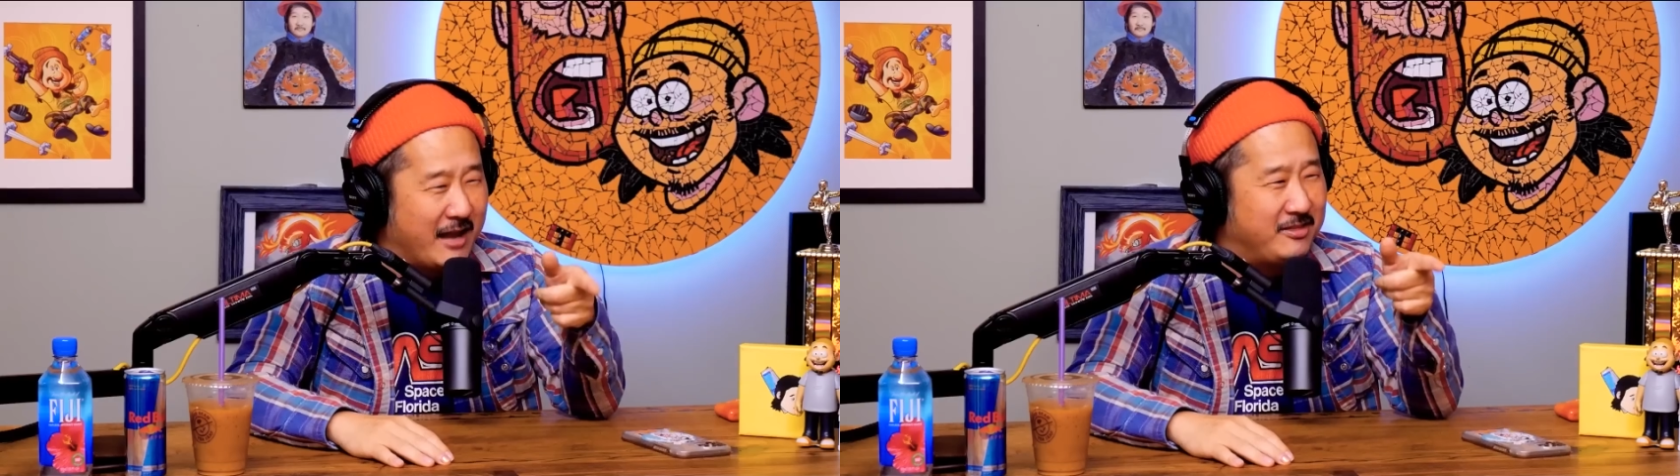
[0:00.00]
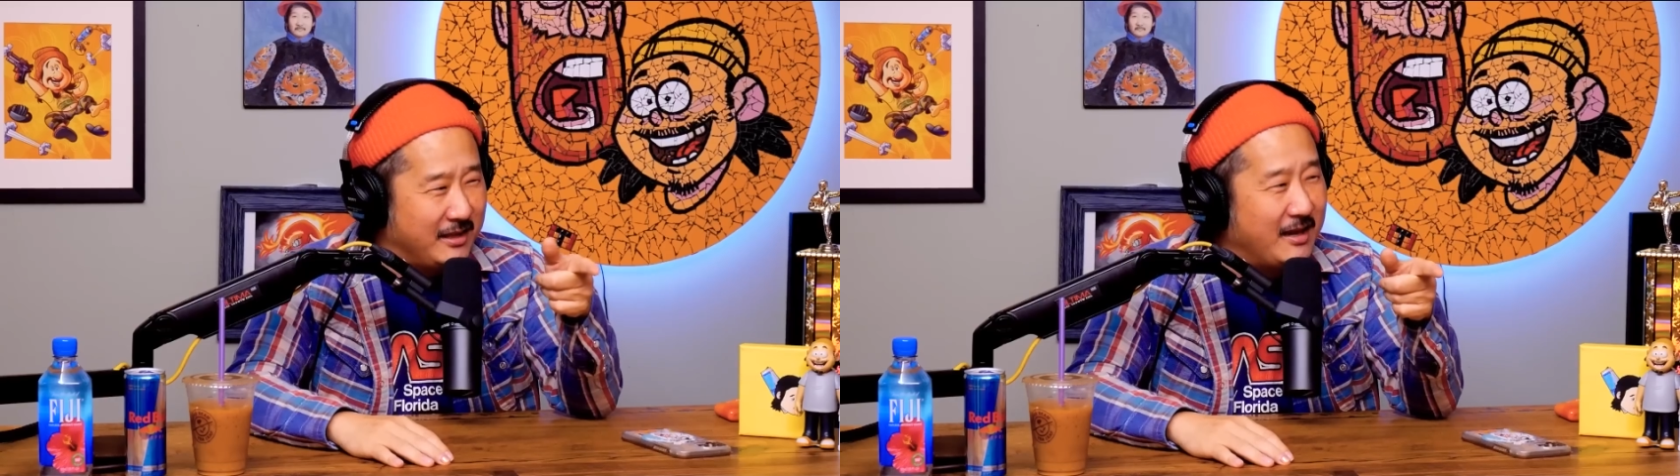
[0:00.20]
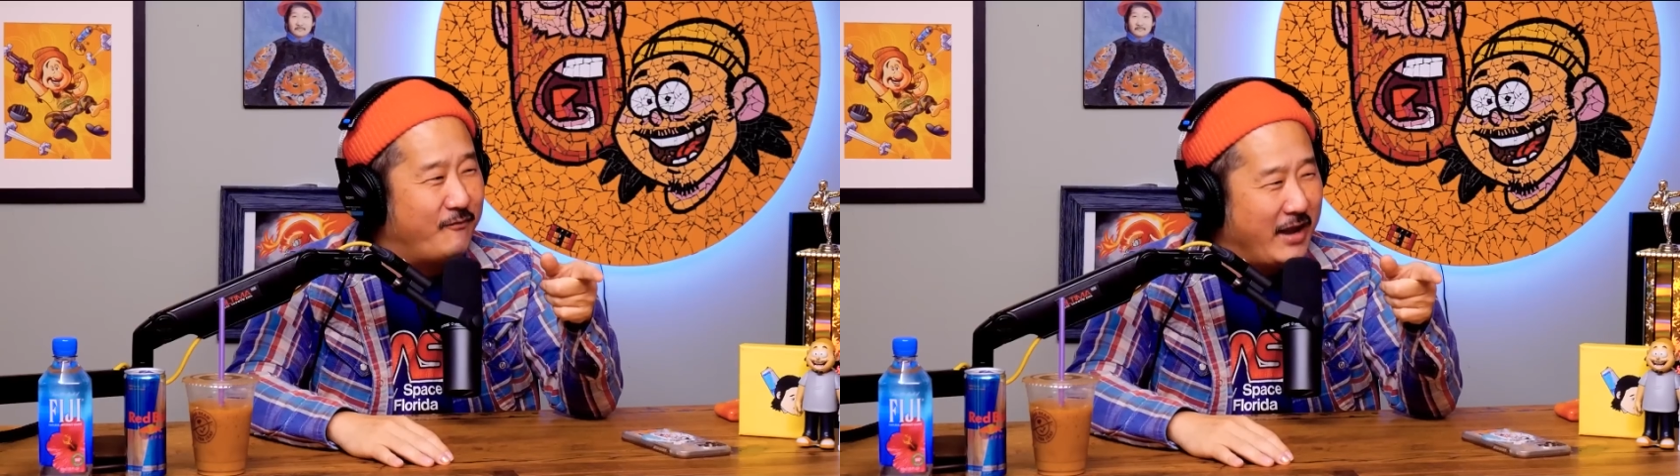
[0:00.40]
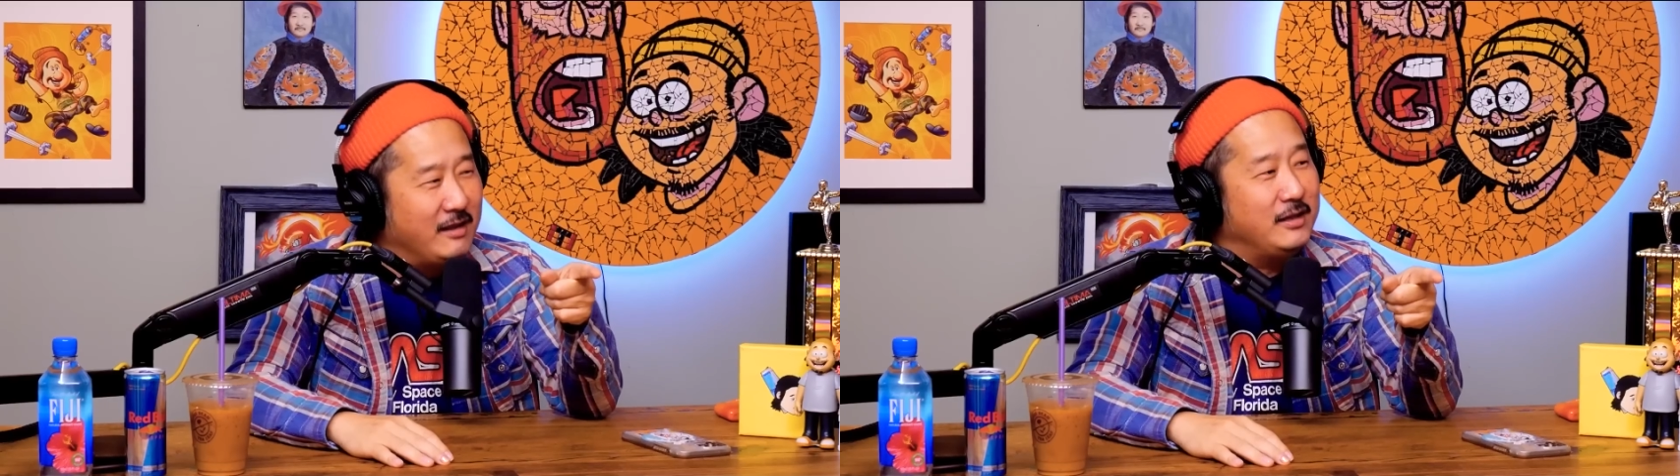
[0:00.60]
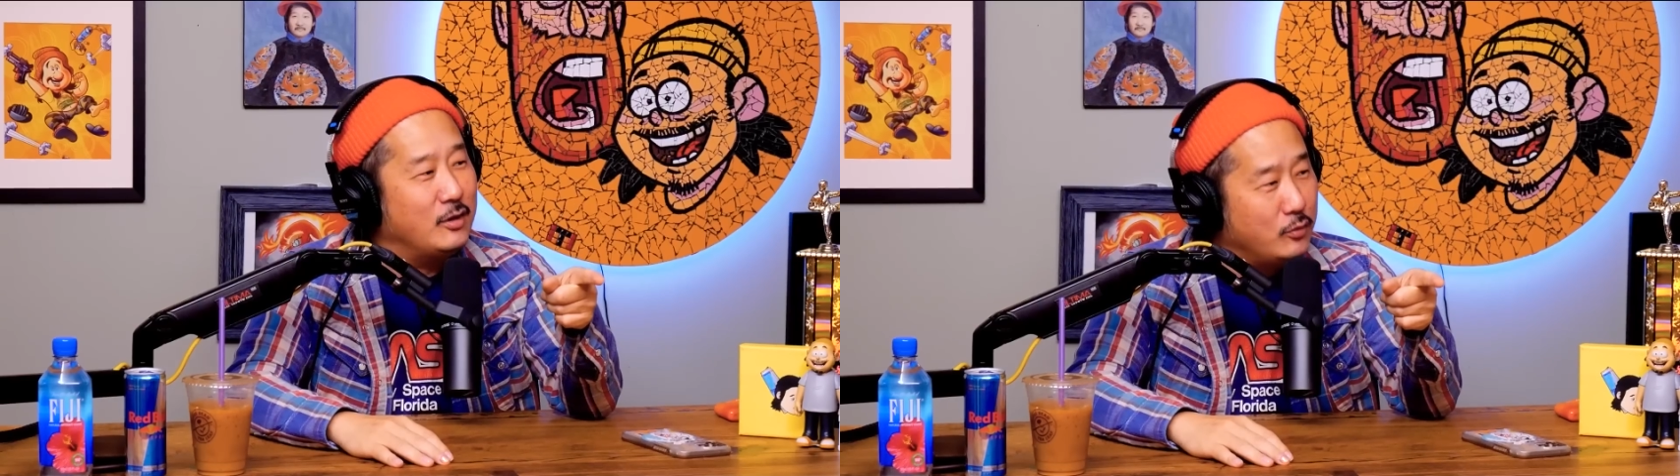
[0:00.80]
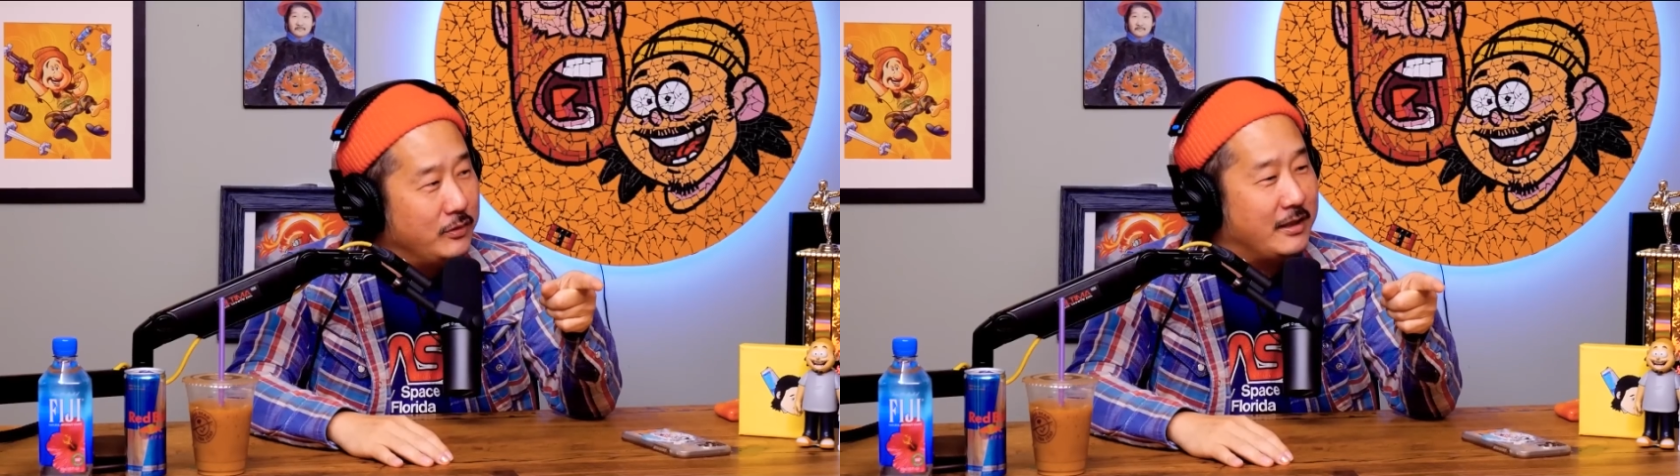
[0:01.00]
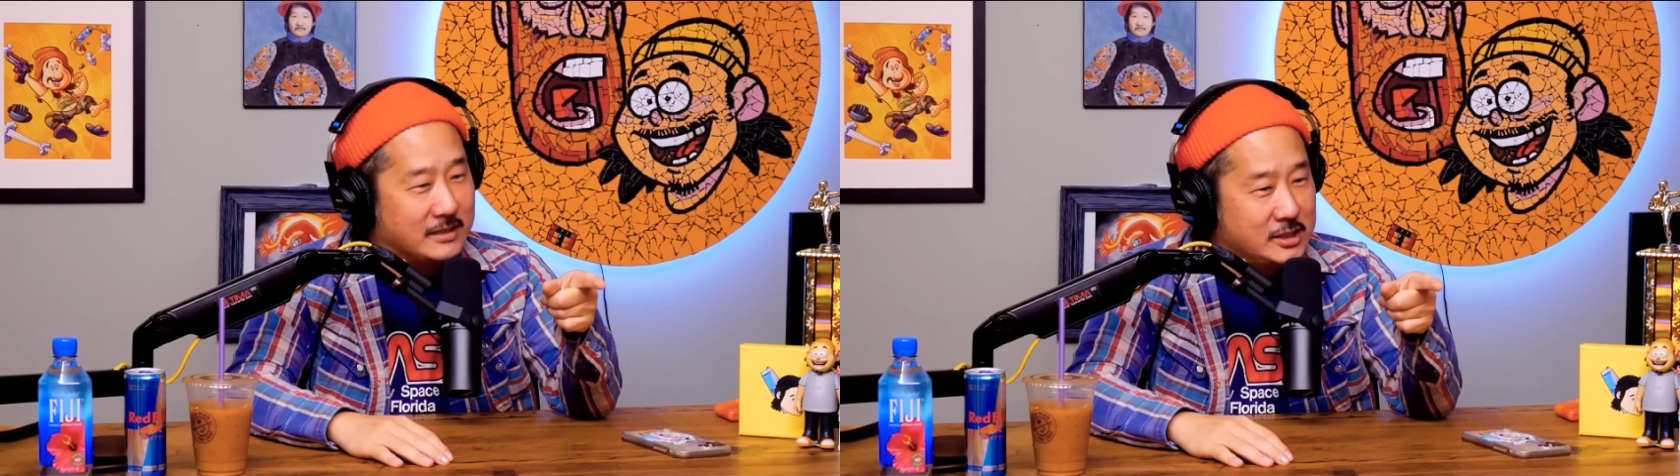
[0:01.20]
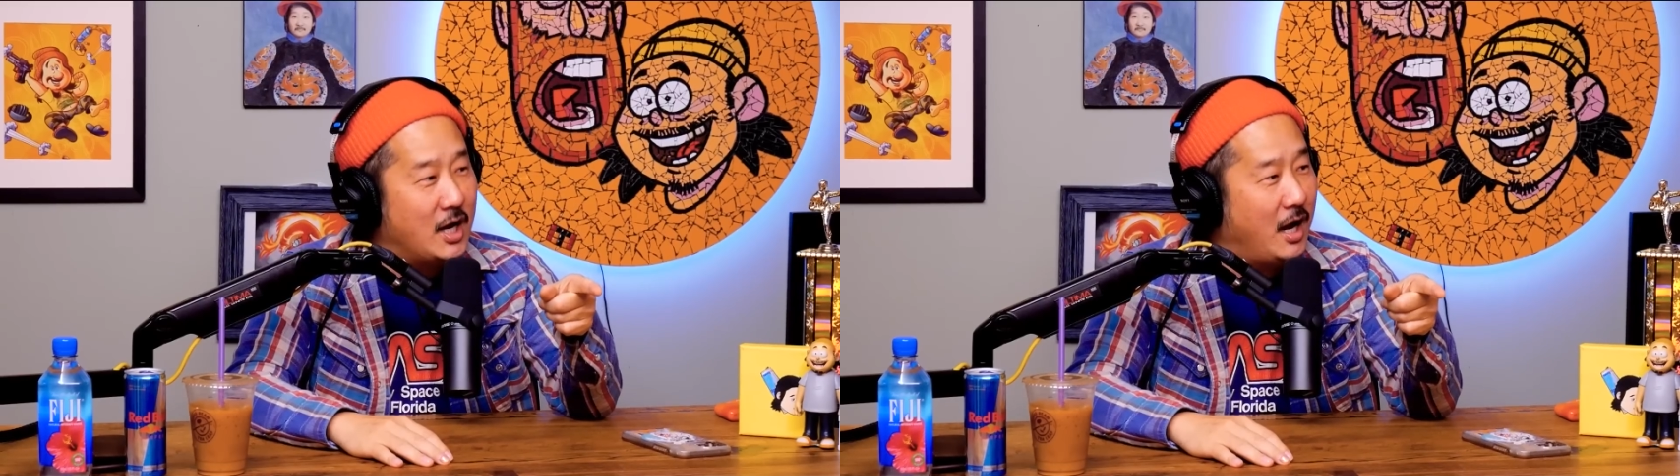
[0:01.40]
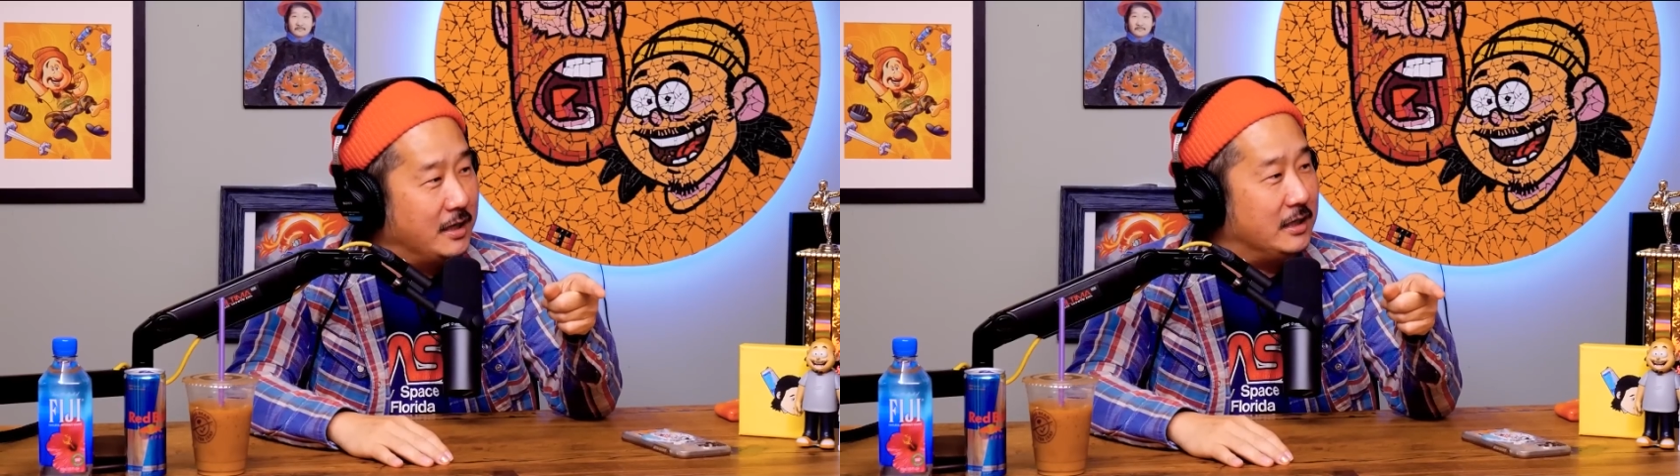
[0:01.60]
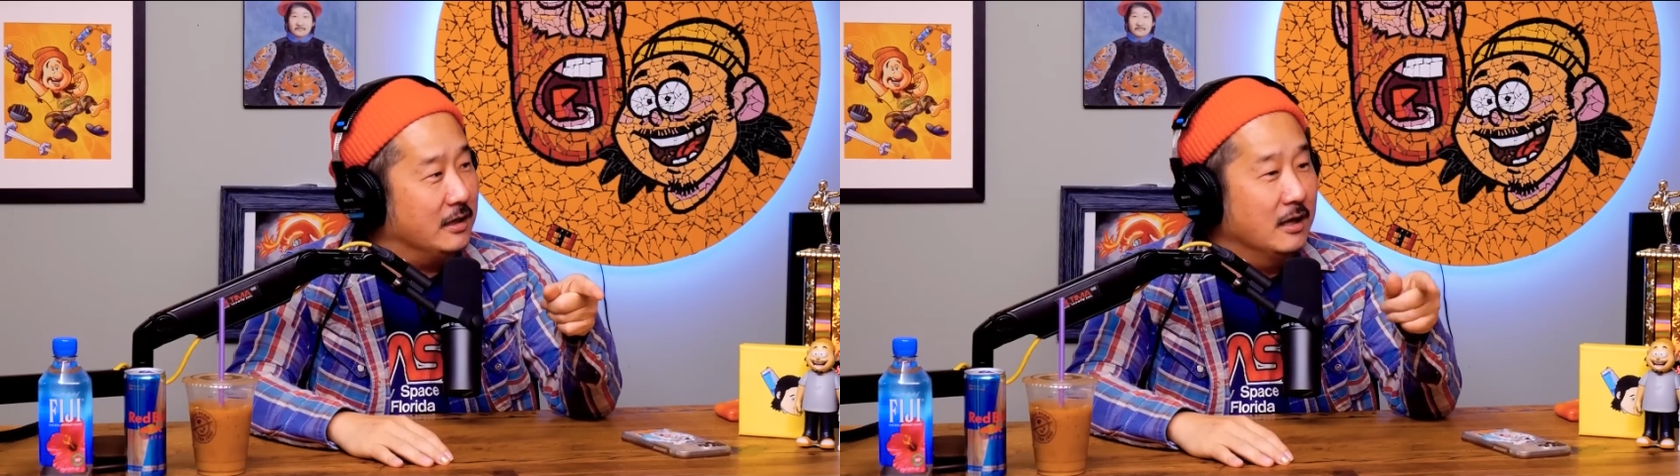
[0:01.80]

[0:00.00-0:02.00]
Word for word: I think vaguely know who that. That's Yanni.